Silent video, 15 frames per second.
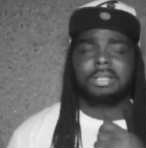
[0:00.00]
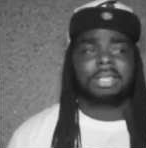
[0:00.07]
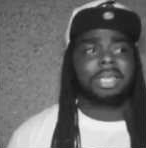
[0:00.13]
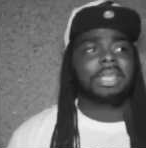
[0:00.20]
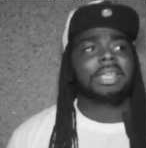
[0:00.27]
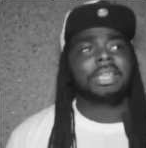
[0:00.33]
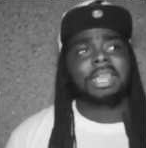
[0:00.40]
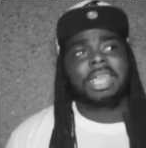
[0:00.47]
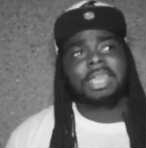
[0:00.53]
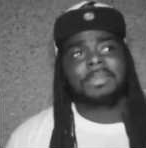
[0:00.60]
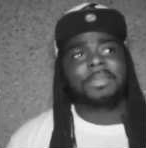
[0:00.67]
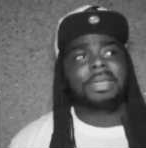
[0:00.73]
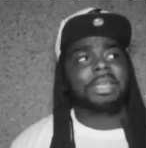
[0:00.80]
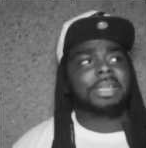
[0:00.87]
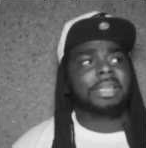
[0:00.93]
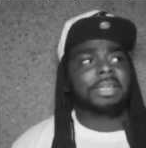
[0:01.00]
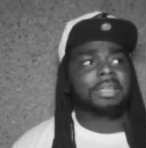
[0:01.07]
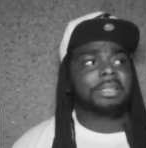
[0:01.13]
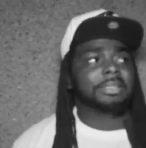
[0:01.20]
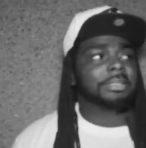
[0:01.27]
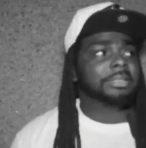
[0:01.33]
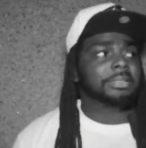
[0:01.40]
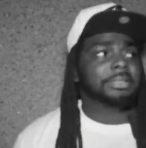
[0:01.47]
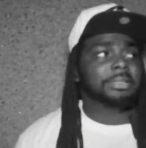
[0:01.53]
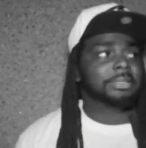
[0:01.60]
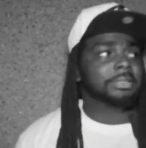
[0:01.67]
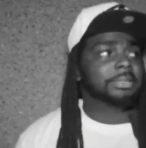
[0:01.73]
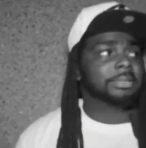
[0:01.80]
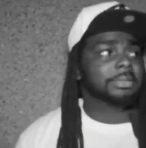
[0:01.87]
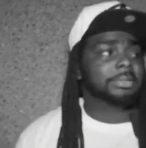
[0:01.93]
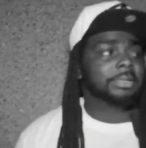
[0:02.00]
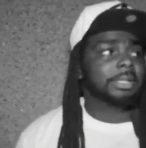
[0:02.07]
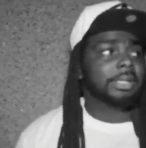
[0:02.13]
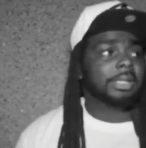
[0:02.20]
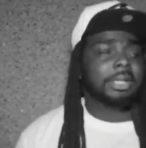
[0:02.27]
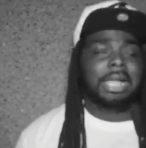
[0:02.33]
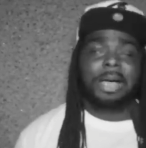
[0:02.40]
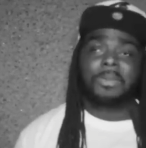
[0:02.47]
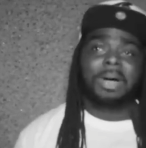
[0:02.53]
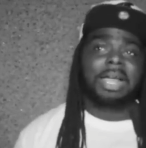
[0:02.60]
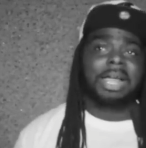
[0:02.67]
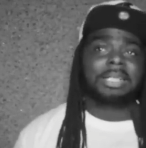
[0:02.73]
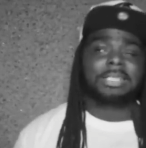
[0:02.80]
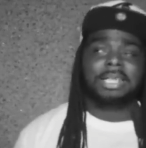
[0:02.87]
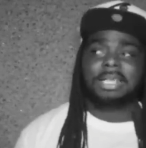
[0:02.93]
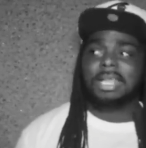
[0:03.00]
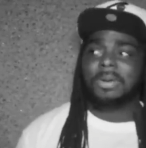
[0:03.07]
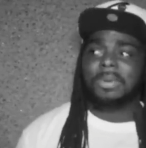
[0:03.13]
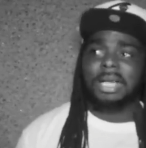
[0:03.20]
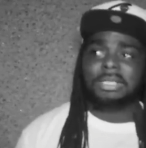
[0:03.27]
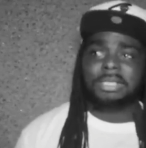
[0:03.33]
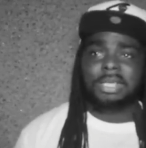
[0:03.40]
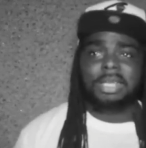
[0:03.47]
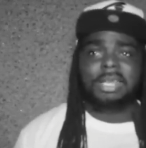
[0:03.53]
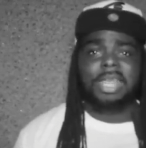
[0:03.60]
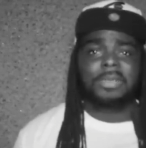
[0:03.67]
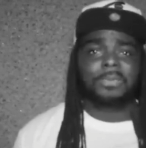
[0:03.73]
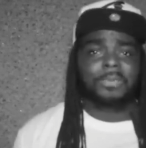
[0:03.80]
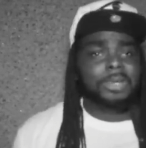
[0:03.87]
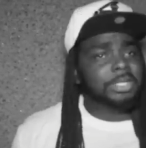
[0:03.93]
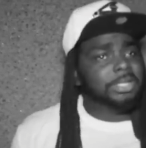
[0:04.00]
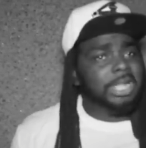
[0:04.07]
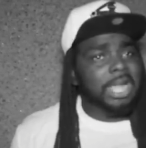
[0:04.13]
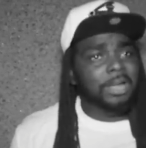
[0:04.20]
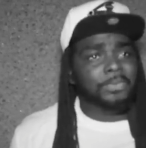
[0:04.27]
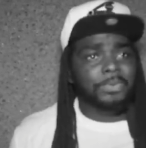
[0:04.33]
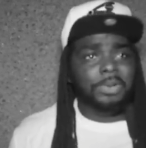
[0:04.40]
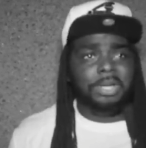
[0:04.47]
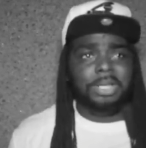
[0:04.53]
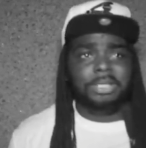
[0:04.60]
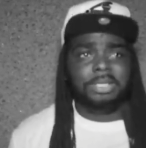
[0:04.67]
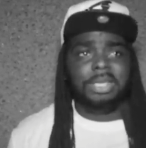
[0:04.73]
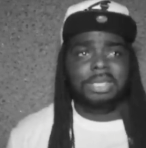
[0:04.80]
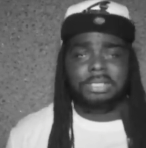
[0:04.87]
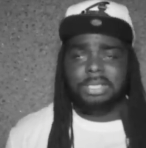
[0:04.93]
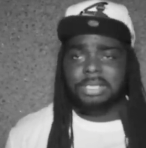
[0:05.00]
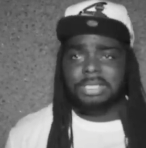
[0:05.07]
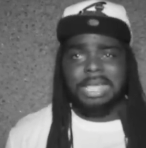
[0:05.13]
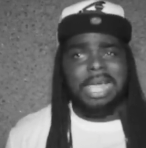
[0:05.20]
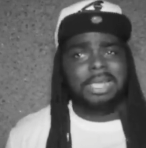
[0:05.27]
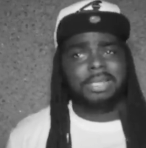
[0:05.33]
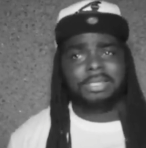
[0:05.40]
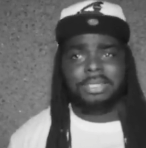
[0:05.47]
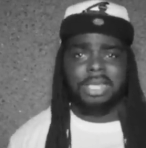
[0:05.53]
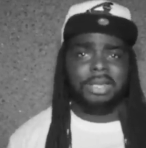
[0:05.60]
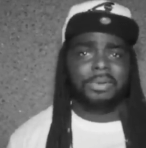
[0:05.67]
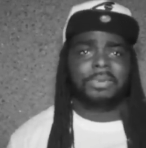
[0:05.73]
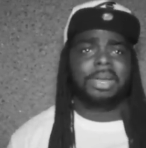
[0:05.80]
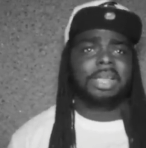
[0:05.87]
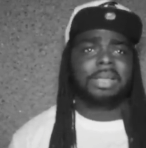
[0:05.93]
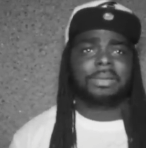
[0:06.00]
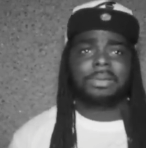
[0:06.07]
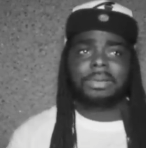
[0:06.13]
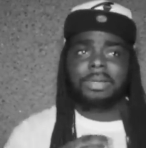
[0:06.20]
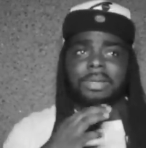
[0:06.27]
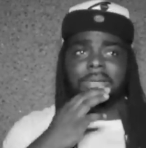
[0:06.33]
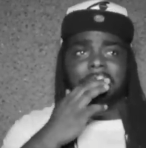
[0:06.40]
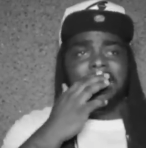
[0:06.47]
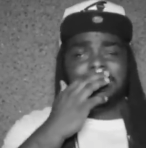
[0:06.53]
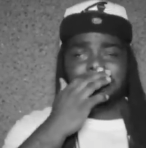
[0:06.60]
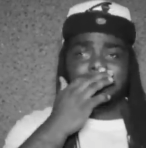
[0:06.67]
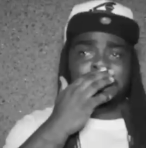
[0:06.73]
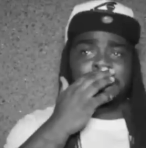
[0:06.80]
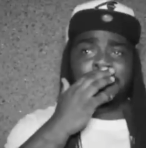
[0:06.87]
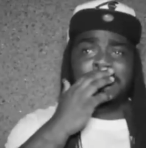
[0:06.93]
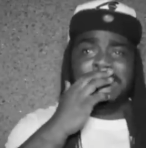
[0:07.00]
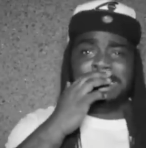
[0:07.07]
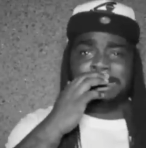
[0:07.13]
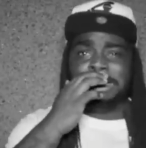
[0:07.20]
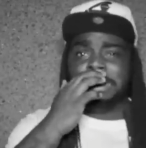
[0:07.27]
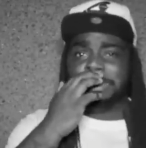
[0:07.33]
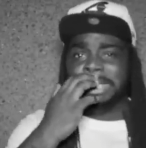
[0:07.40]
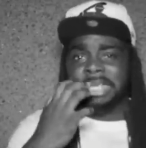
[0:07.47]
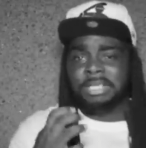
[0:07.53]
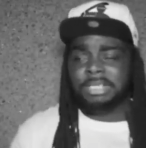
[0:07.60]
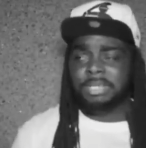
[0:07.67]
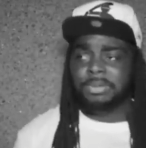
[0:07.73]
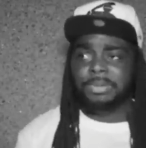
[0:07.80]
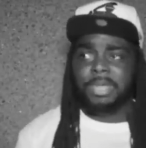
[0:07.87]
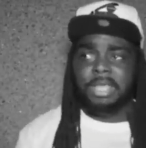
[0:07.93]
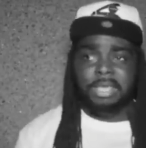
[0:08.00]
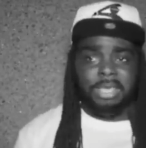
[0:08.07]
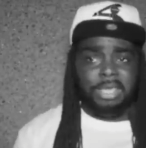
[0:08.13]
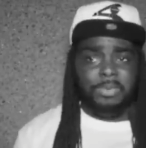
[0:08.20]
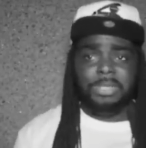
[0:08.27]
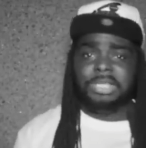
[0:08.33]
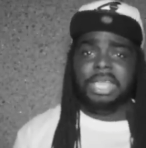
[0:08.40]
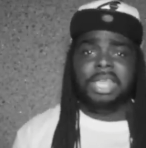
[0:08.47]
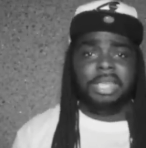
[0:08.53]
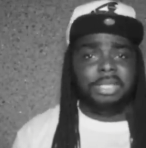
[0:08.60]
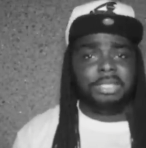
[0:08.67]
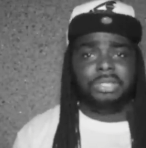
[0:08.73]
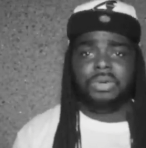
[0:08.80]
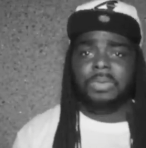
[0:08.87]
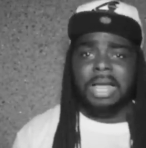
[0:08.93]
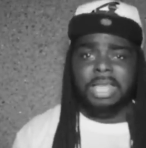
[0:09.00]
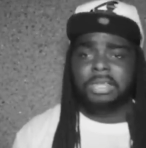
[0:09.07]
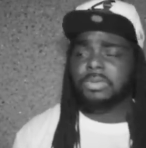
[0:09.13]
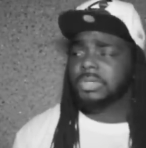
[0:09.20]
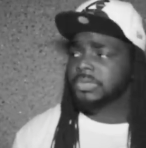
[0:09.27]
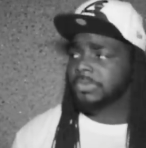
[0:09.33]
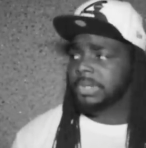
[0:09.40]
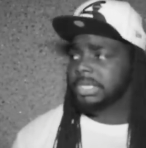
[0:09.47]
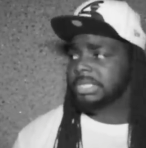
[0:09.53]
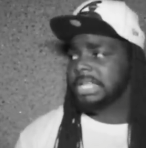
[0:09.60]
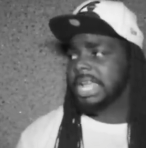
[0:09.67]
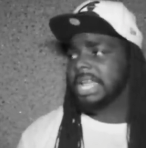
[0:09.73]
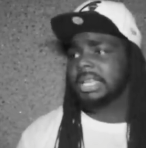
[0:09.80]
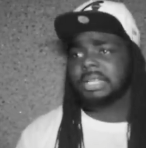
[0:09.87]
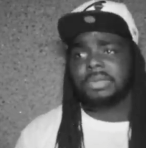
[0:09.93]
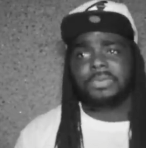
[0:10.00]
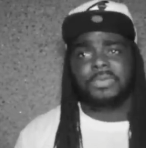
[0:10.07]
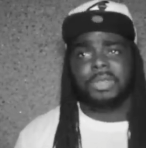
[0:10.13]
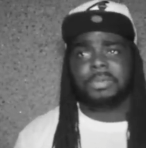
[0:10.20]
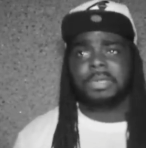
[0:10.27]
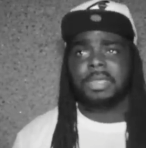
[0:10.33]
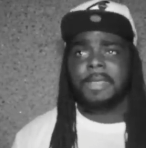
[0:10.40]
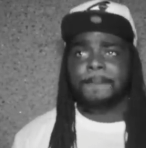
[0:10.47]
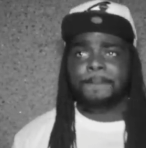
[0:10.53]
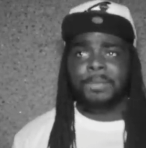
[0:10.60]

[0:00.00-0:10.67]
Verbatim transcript: DNA, man. I, I sat there and watched DNA freestyle for an, his entire second round. That shit was amazing to me because he, he was hitting too while he was freestyling, you feel me?